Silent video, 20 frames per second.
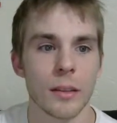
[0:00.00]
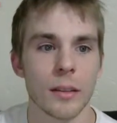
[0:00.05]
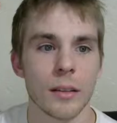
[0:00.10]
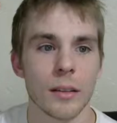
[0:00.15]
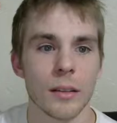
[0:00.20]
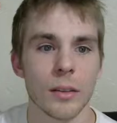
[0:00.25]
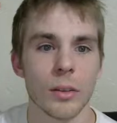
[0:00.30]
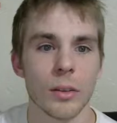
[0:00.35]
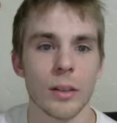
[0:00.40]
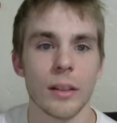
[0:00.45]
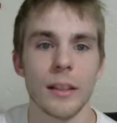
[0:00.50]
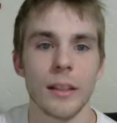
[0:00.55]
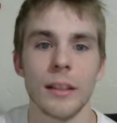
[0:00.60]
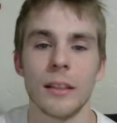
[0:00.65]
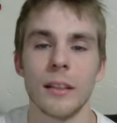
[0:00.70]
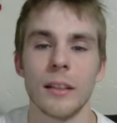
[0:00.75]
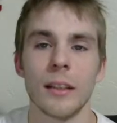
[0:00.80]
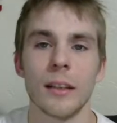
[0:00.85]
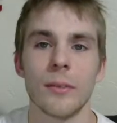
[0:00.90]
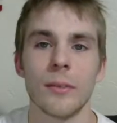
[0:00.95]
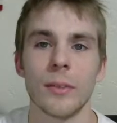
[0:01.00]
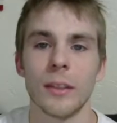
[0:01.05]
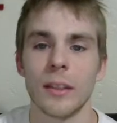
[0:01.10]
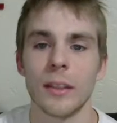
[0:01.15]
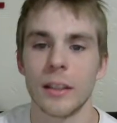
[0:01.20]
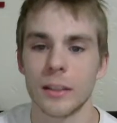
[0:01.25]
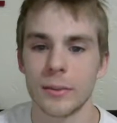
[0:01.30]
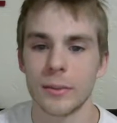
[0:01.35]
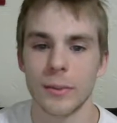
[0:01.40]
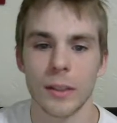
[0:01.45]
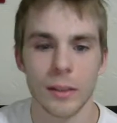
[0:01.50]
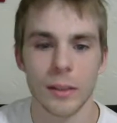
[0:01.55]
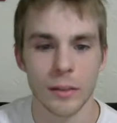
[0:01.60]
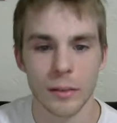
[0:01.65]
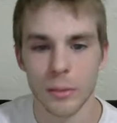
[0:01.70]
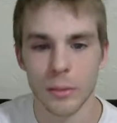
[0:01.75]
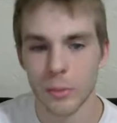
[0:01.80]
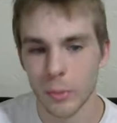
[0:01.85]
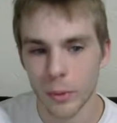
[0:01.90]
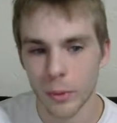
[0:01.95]
or an ETF index fund,
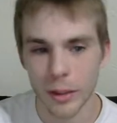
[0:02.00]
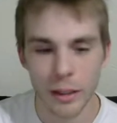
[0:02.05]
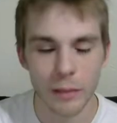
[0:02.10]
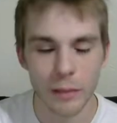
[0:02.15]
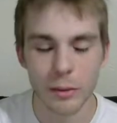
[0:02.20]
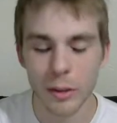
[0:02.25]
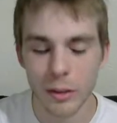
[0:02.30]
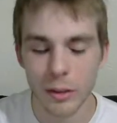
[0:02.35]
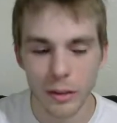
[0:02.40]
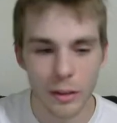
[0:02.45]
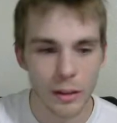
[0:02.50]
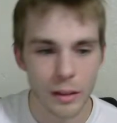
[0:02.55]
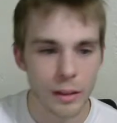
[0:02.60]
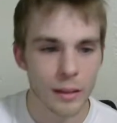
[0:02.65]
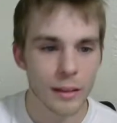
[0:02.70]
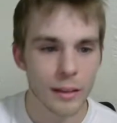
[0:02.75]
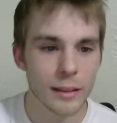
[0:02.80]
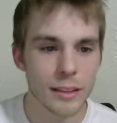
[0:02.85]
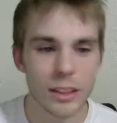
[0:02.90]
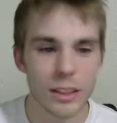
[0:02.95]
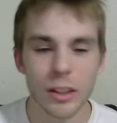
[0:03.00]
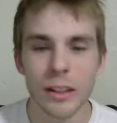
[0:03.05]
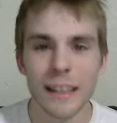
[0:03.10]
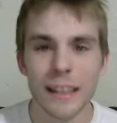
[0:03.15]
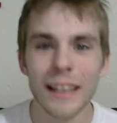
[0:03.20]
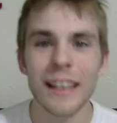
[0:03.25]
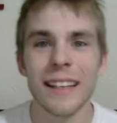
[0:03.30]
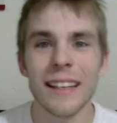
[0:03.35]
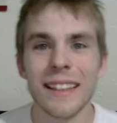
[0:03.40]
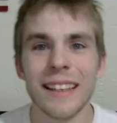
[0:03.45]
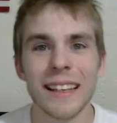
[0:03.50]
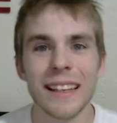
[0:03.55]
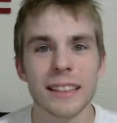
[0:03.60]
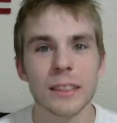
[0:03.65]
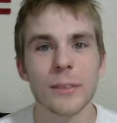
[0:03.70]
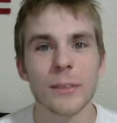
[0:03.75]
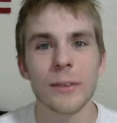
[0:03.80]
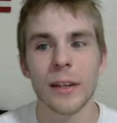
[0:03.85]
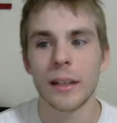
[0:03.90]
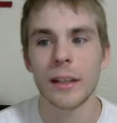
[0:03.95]
whatever. It's a good
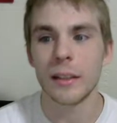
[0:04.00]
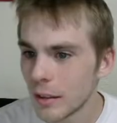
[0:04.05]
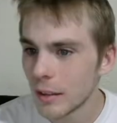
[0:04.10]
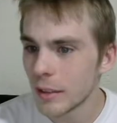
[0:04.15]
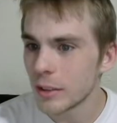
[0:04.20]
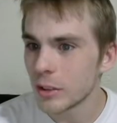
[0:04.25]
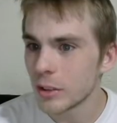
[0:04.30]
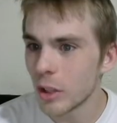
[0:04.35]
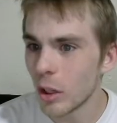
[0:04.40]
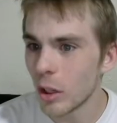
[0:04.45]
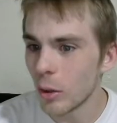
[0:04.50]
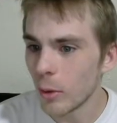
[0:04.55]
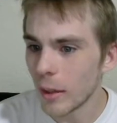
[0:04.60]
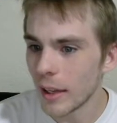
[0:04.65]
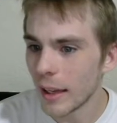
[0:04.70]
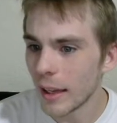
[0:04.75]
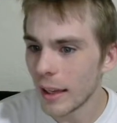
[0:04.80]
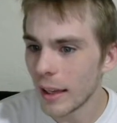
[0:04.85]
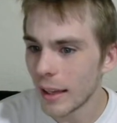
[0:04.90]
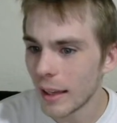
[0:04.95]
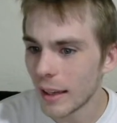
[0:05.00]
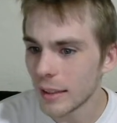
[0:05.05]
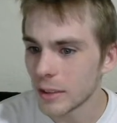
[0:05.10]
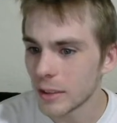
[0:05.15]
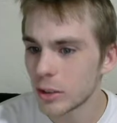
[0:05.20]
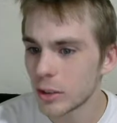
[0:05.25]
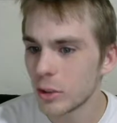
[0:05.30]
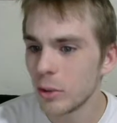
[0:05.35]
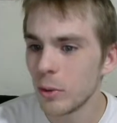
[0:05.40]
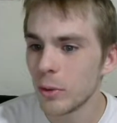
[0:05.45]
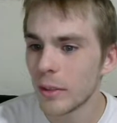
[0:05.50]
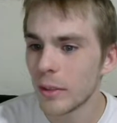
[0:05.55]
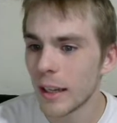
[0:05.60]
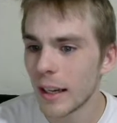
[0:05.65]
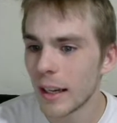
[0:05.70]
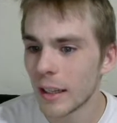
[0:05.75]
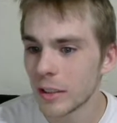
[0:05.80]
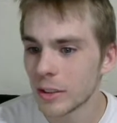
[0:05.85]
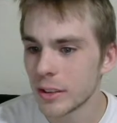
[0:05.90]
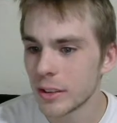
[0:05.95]
index fund. So it has
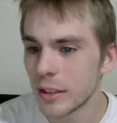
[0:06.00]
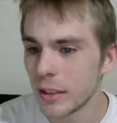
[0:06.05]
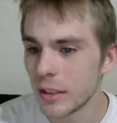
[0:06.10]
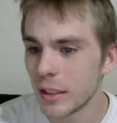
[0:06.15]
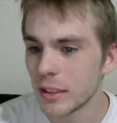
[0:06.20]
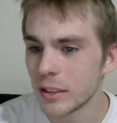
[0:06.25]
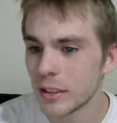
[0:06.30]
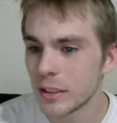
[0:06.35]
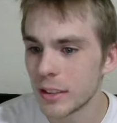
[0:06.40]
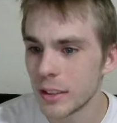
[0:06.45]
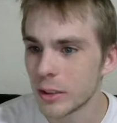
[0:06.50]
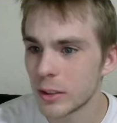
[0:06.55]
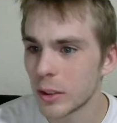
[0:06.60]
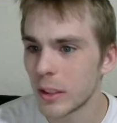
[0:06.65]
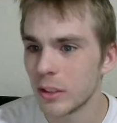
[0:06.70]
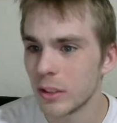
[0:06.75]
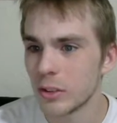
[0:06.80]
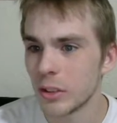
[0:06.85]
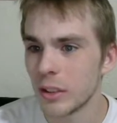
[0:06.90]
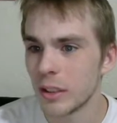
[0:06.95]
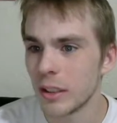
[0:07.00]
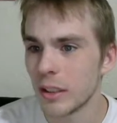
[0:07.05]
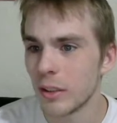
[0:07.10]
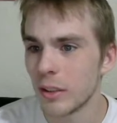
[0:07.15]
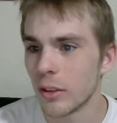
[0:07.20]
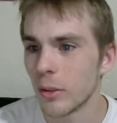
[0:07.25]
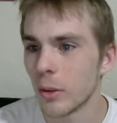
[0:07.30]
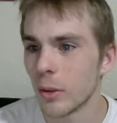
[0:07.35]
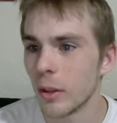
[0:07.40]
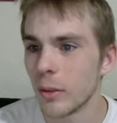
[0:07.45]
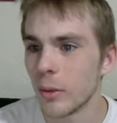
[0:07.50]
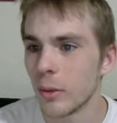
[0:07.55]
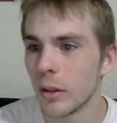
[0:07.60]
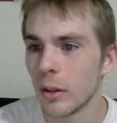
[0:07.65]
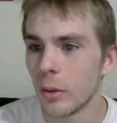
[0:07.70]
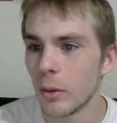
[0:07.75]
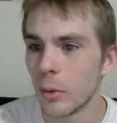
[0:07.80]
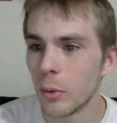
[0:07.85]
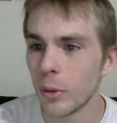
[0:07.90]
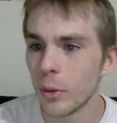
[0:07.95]
2,631
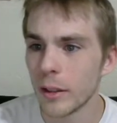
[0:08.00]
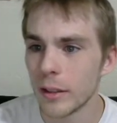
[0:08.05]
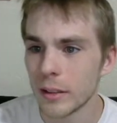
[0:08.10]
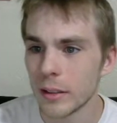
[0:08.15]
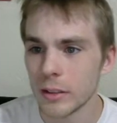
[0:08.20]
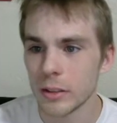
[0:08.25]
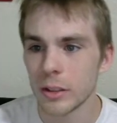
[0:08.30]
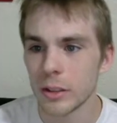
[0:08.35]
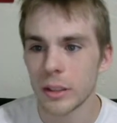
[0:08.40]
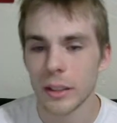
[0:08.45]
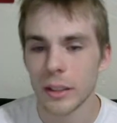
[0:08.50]
holdings,